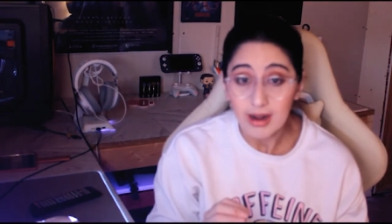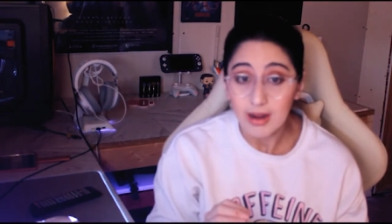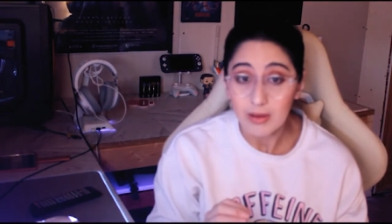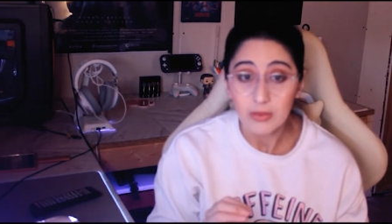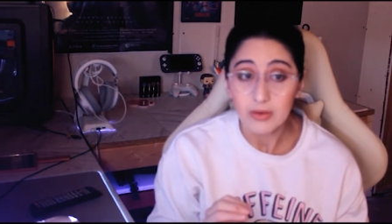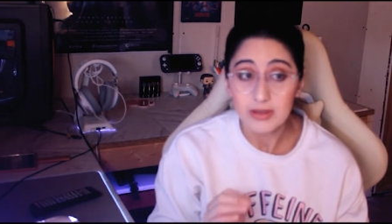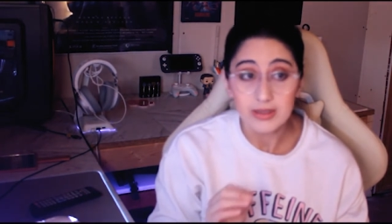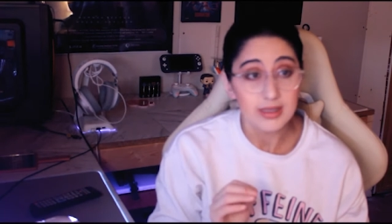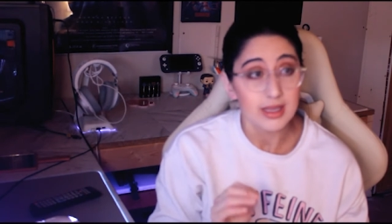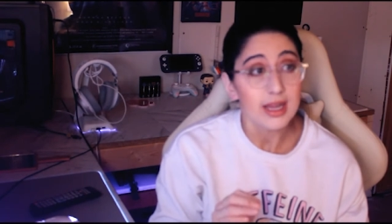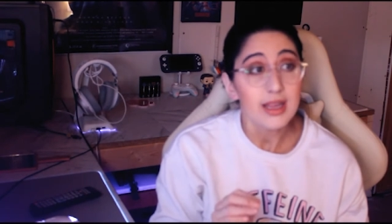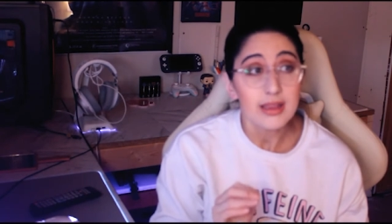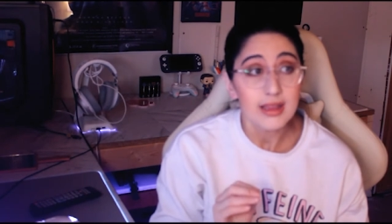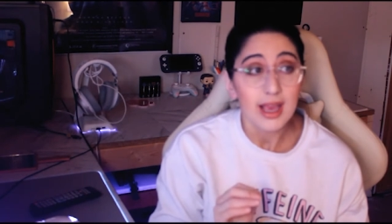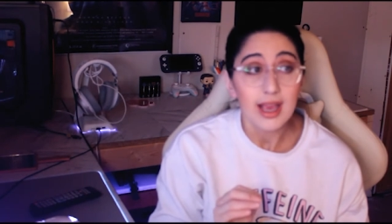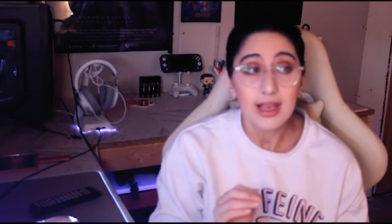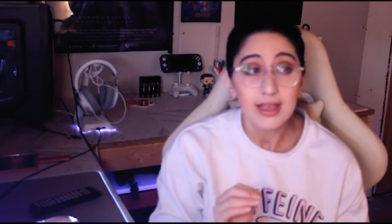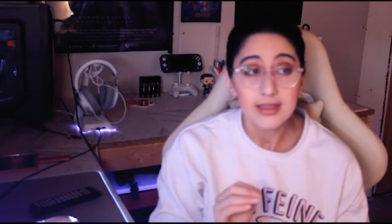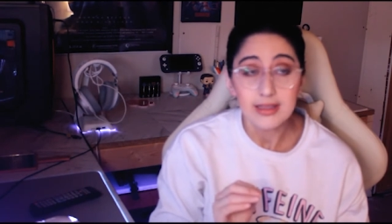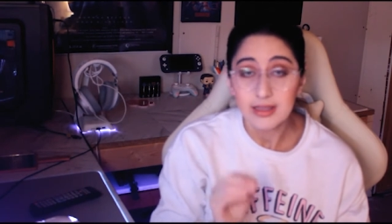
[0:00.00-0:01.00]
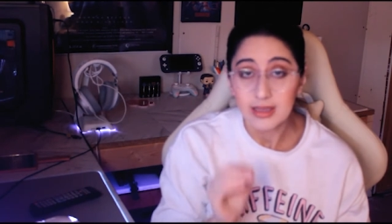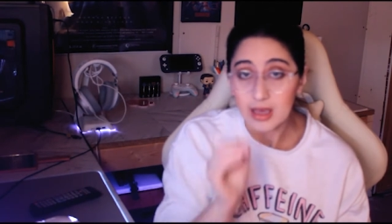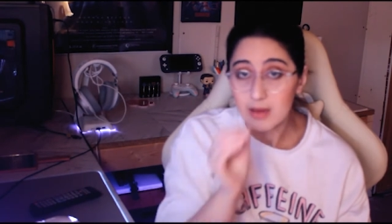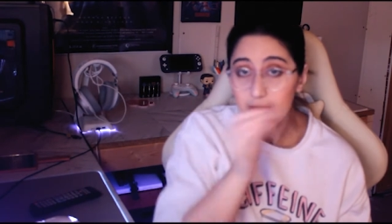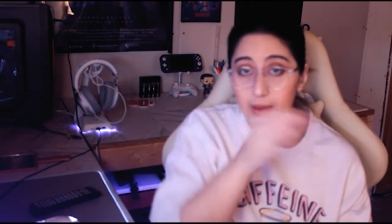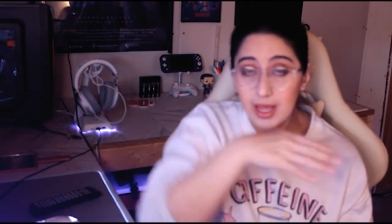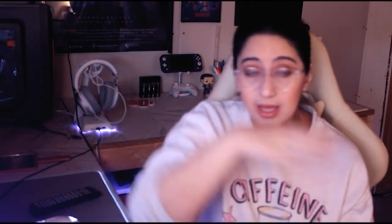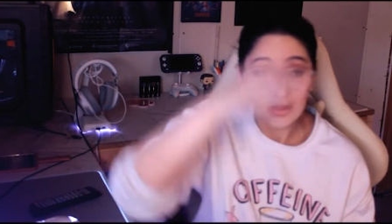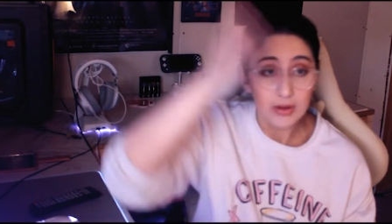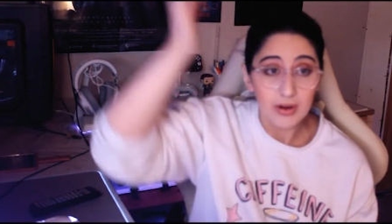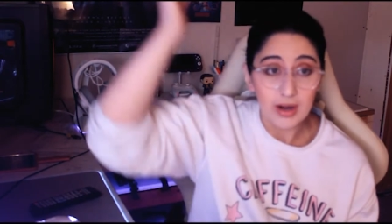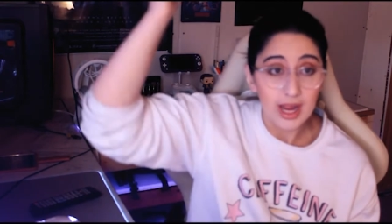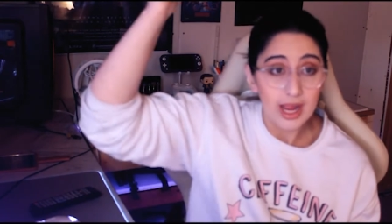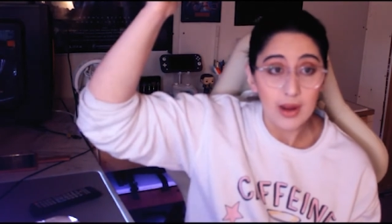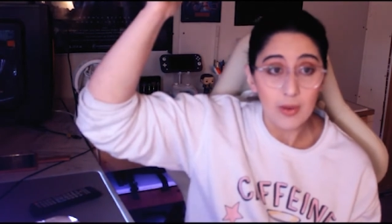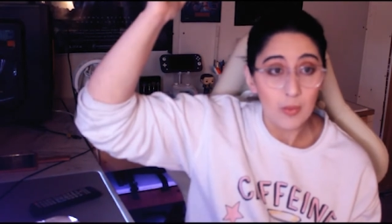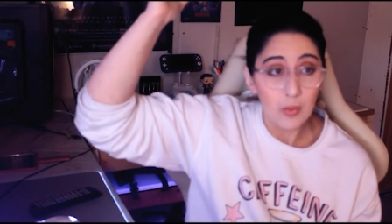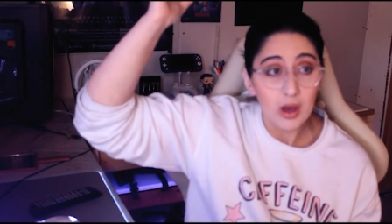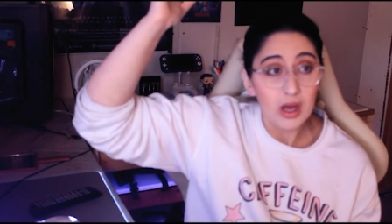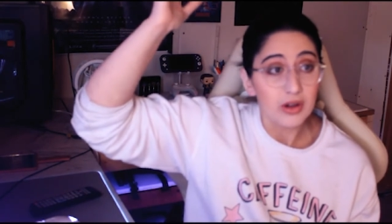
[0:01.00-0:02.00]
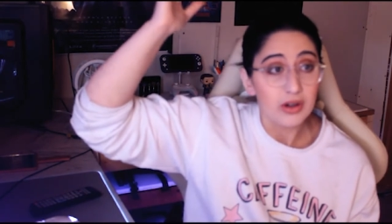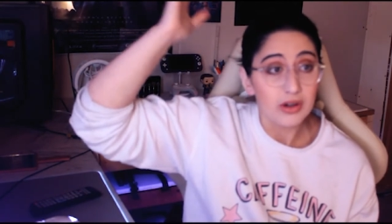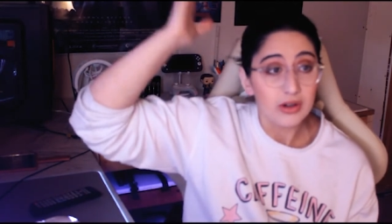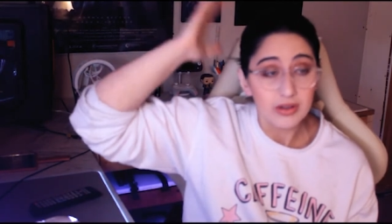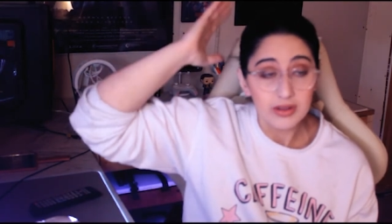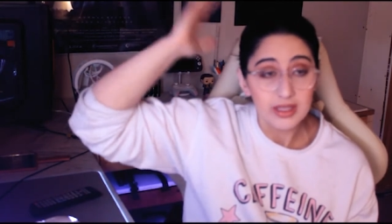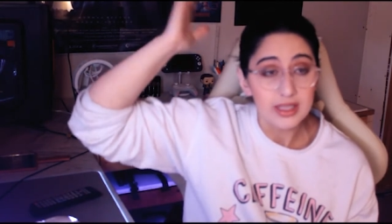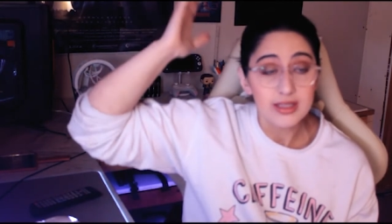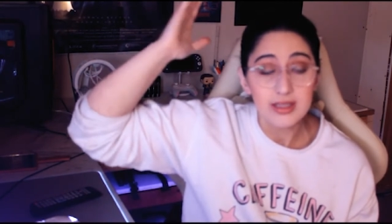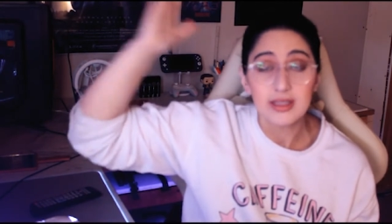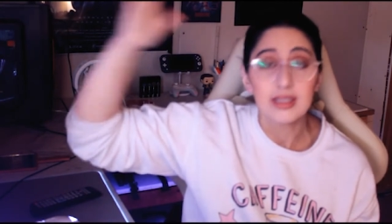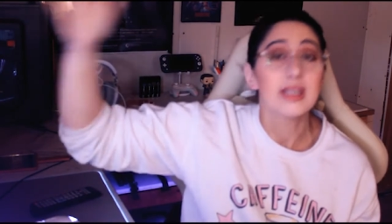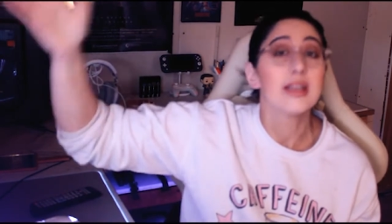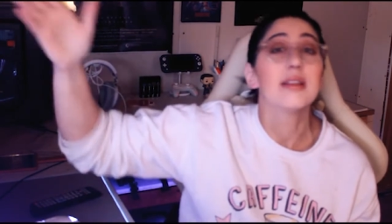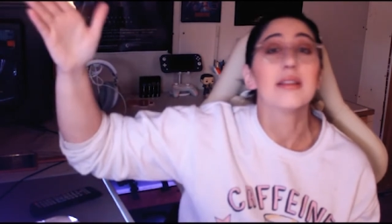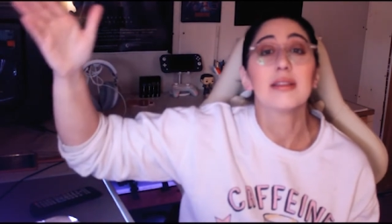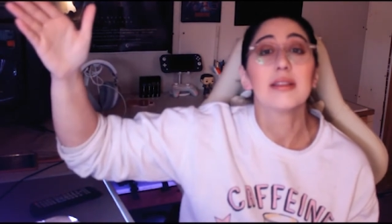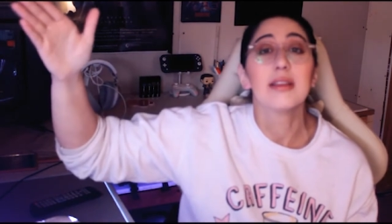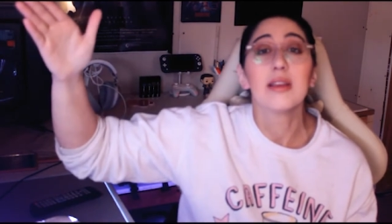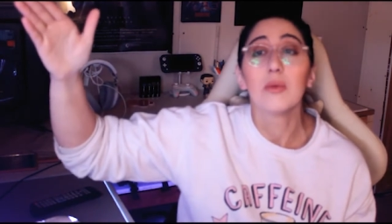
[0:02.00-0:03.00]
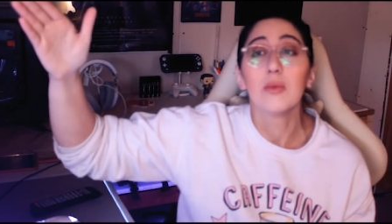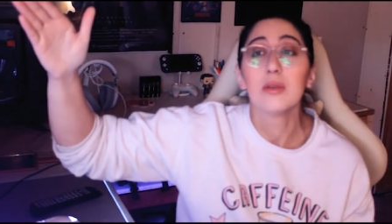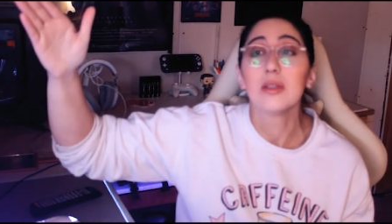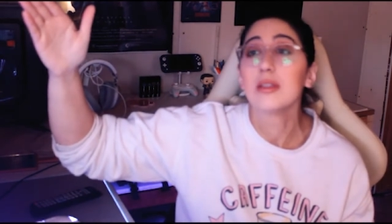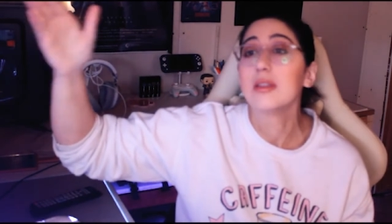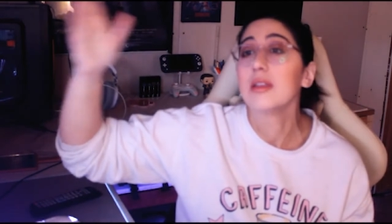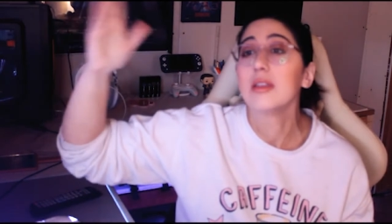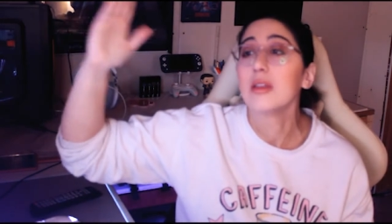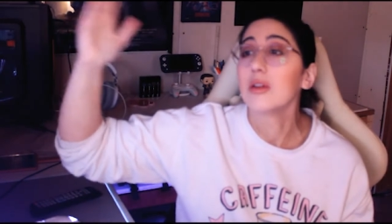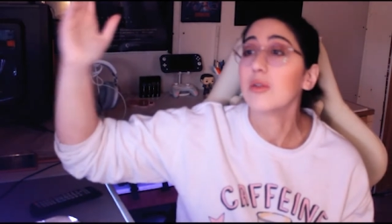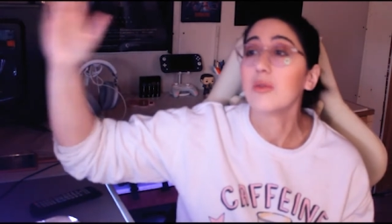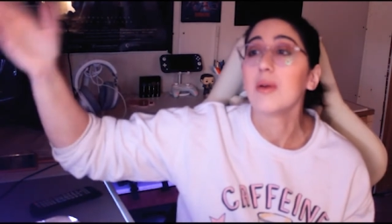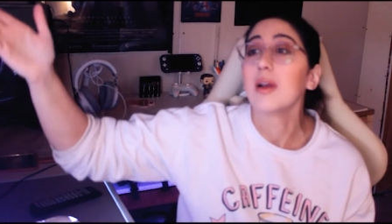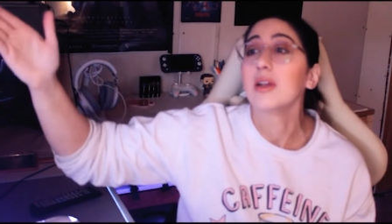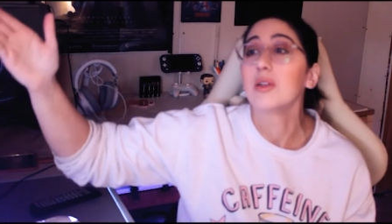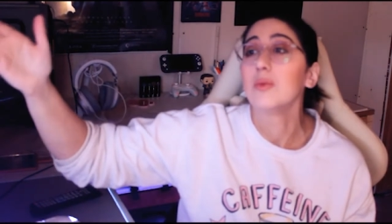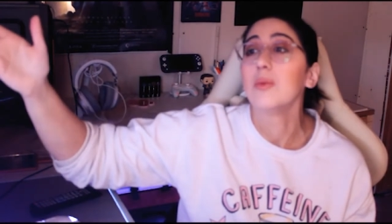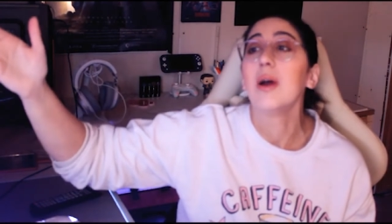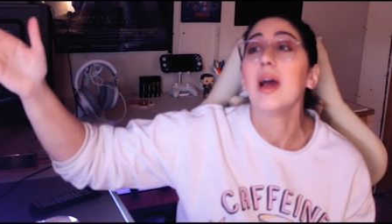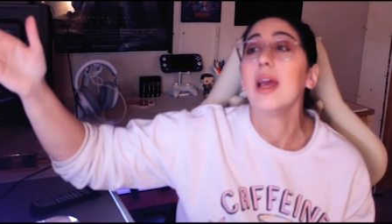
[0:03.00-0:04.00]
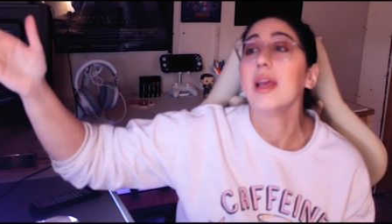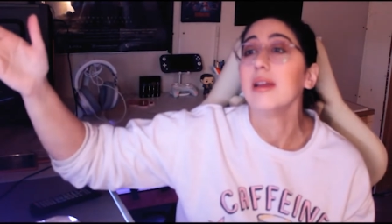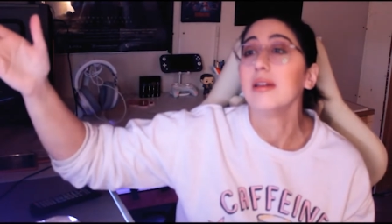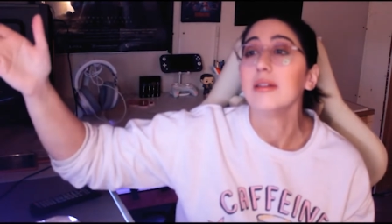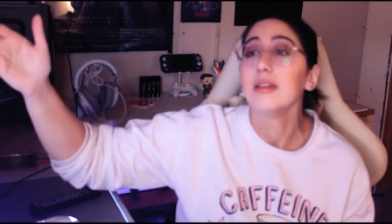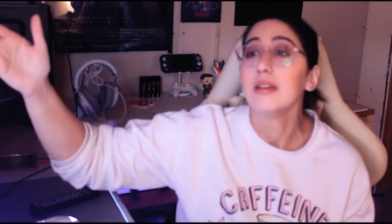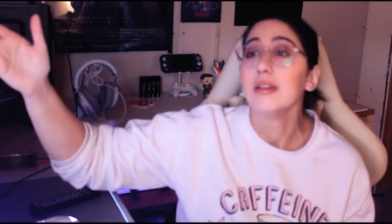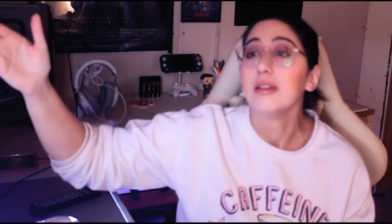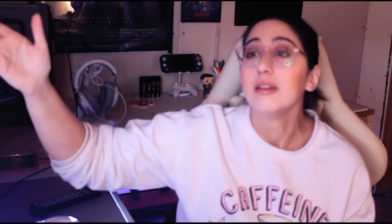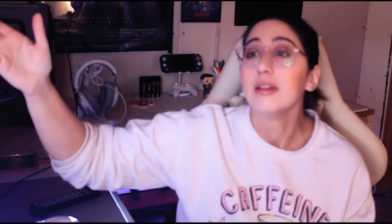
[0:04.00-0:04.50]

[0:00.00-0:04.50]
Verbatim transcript: I will say that, come hell or high water, this D L C was done the correct way,